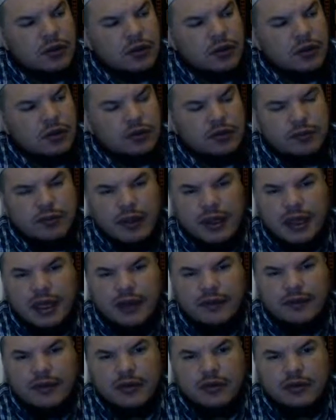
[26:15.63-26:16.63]
those
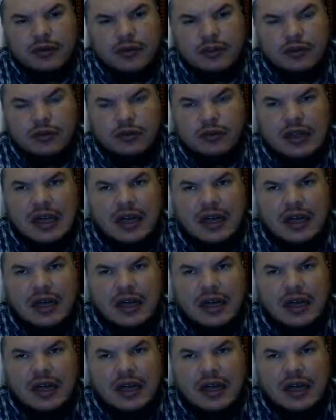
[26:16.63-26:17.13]
behaviors and those